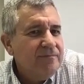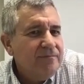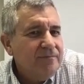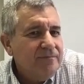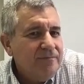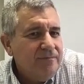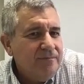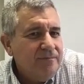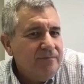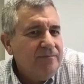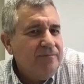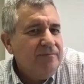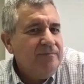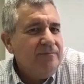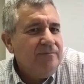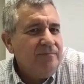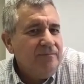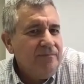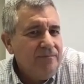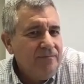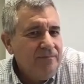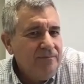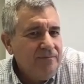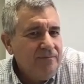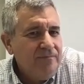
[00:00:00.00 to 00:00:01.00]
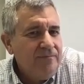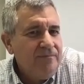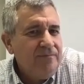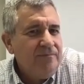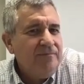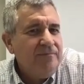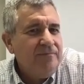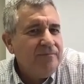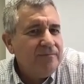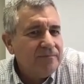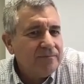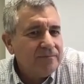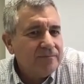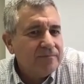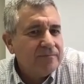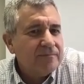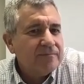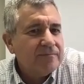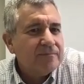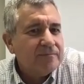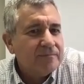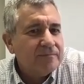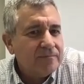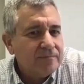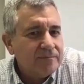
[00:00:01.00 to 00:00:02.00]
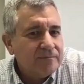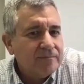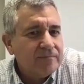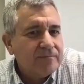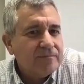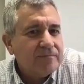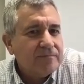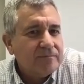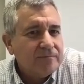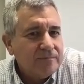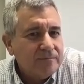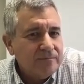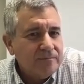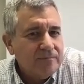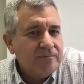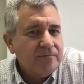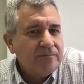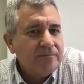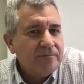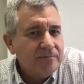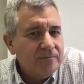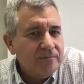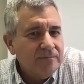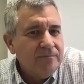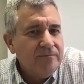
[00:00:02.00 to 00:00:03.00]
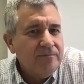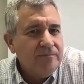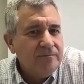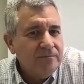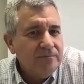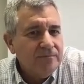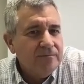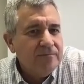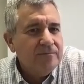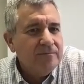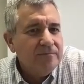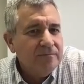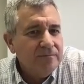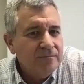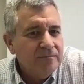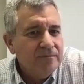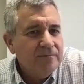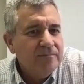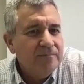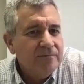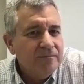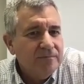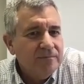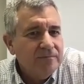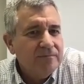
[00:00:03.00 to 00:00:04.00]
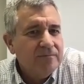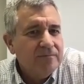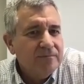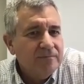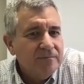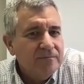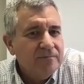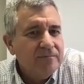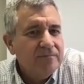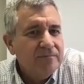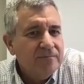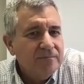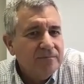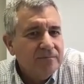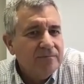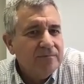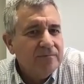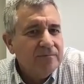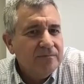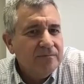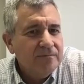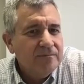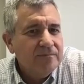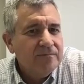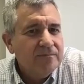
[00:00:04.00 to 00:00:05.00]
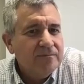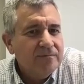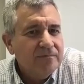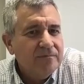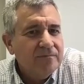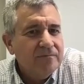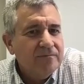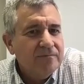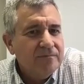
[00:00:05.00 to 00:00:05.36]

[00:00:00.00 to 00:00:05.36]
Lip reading: No words are spoken by the person on screen.